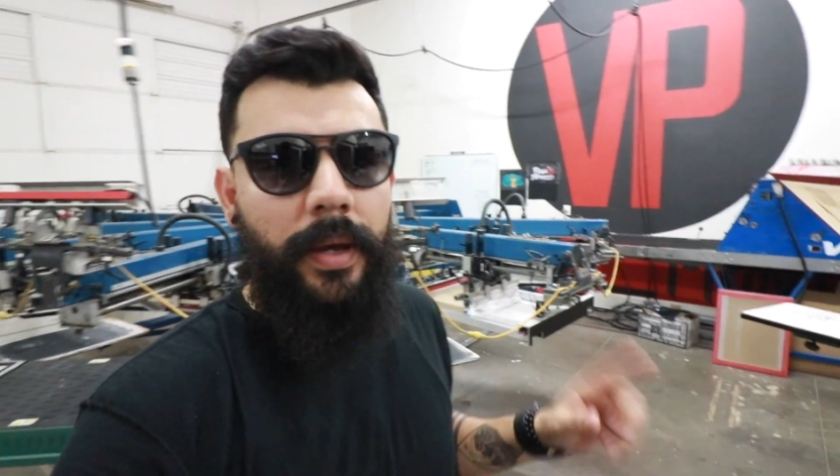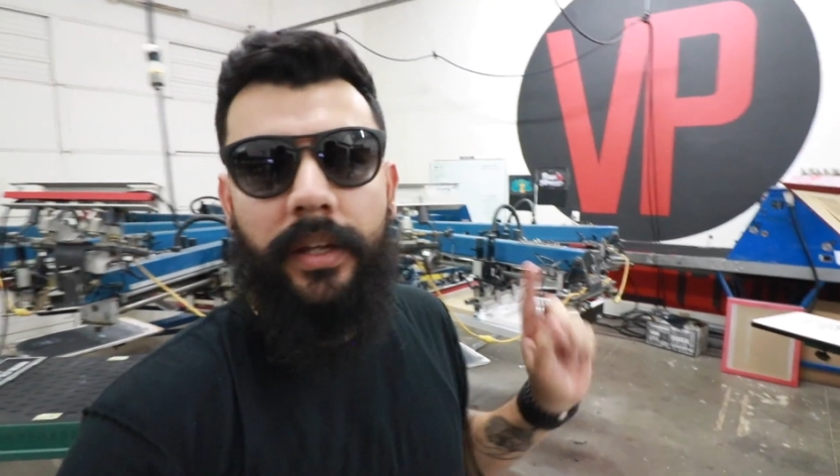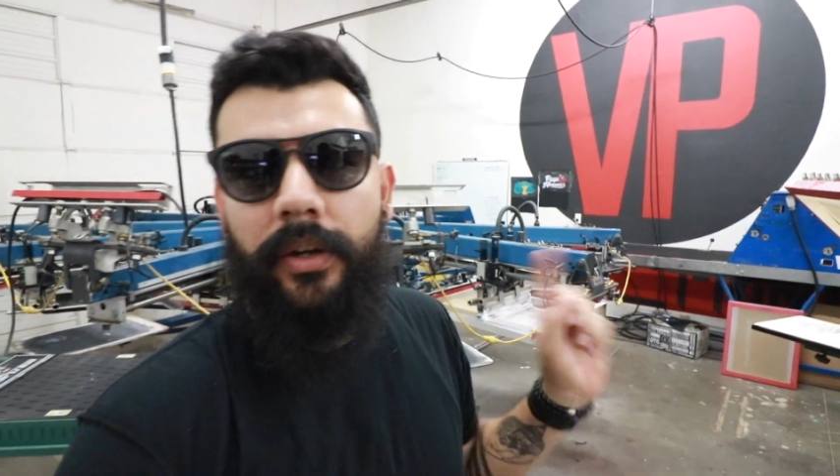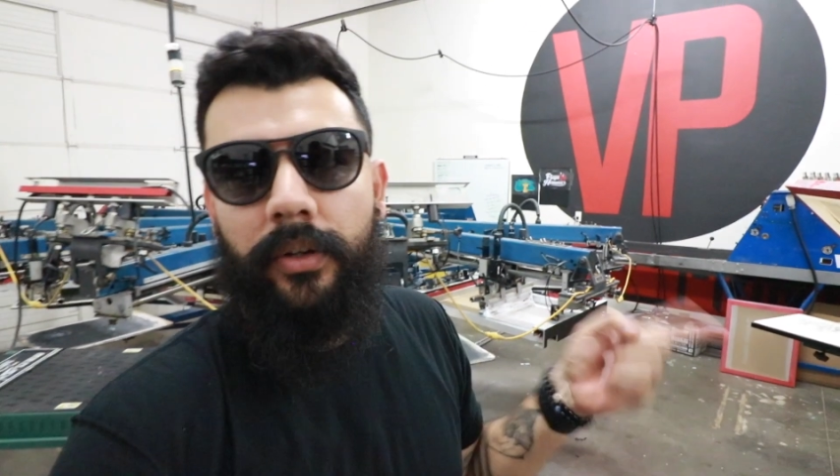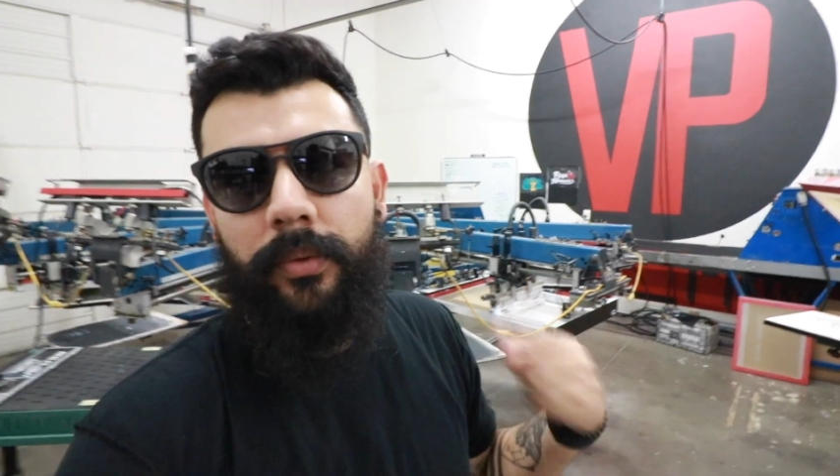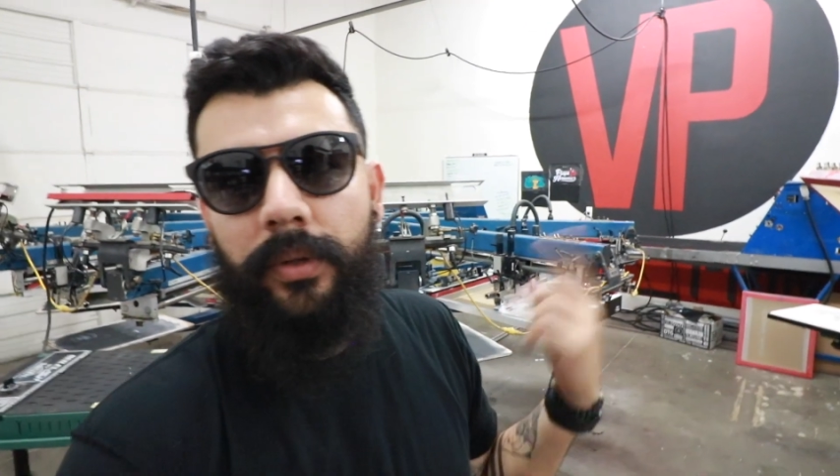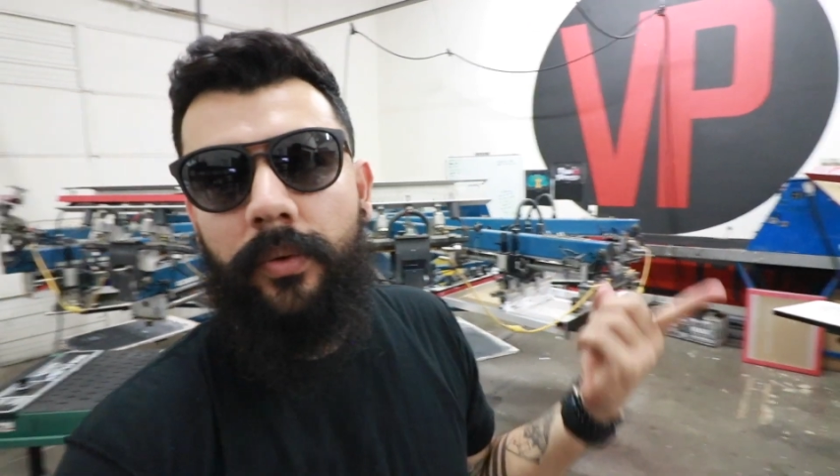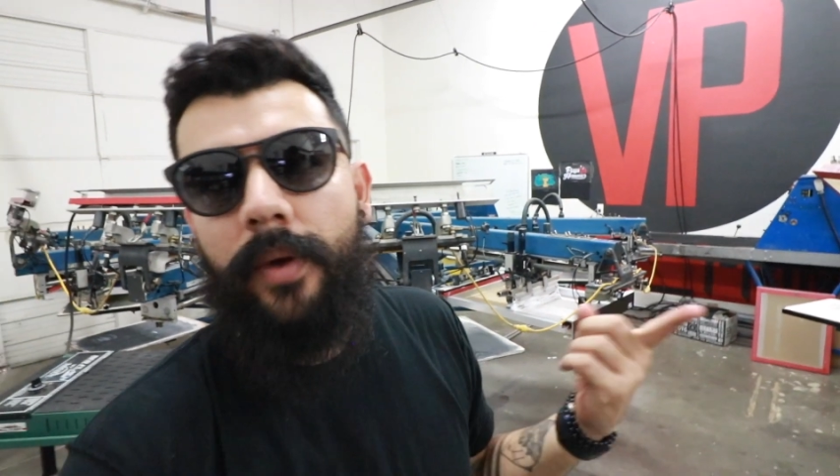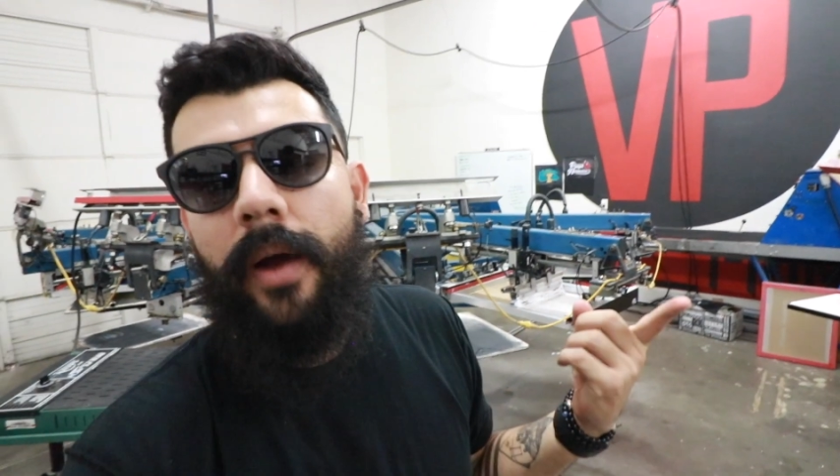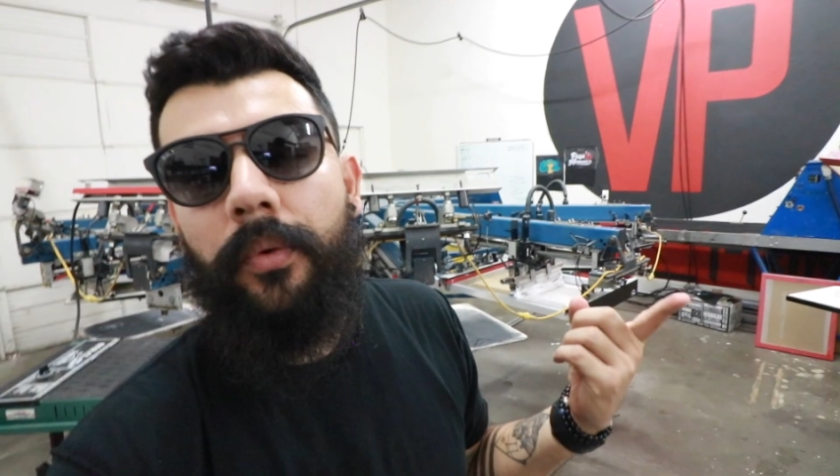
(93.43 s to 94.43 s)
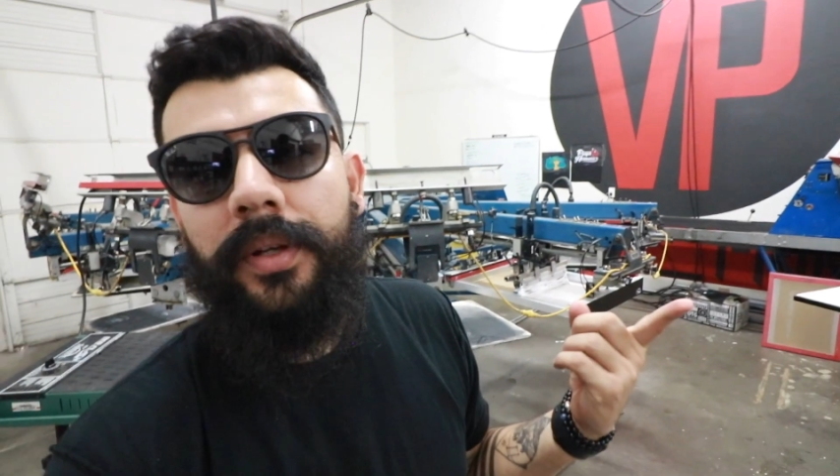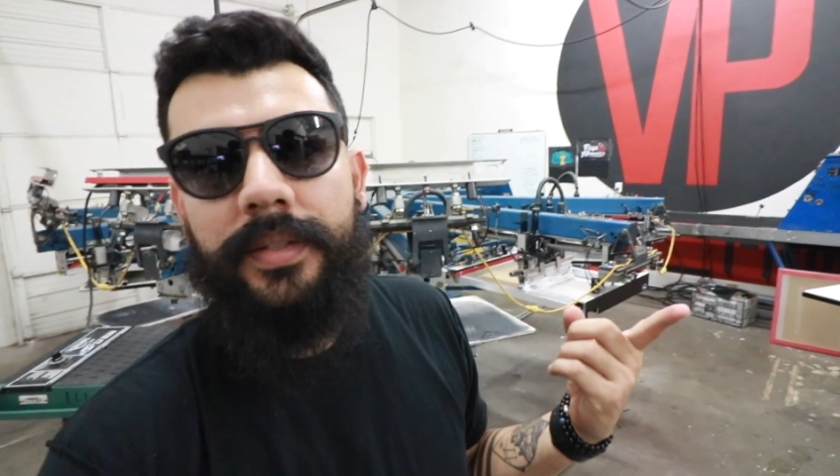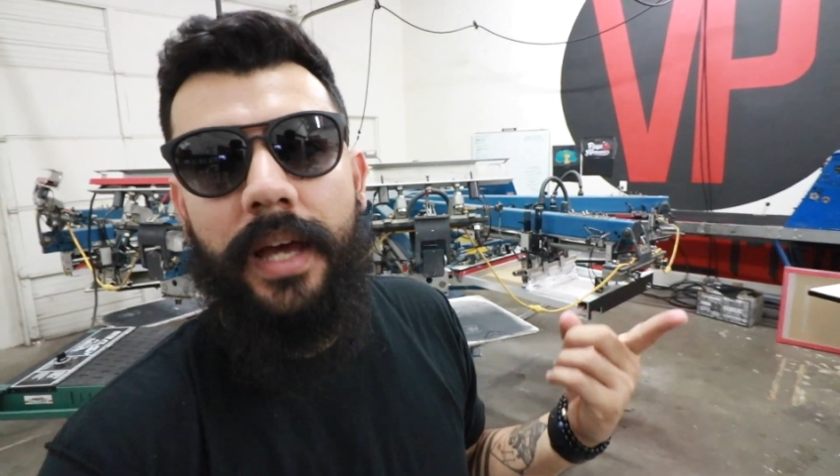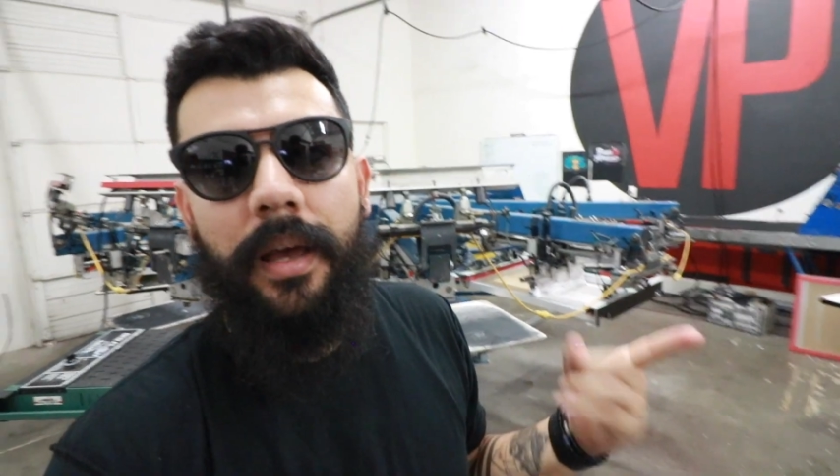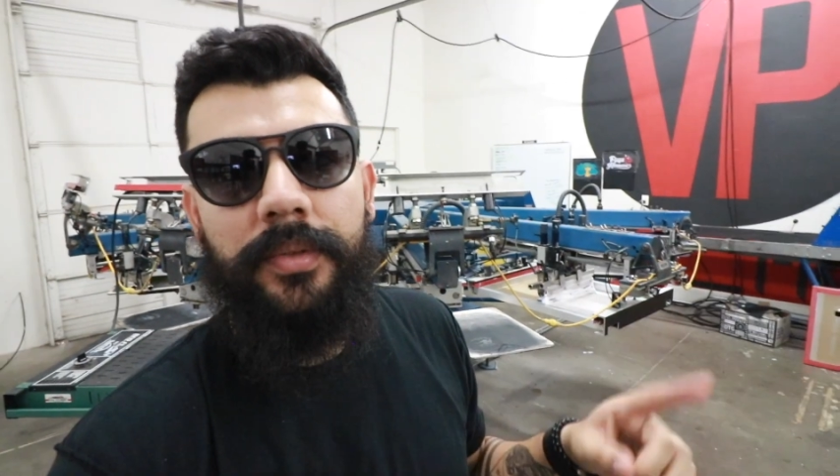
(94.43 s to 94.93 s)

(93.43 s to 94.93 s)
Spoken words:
and it only went around one time,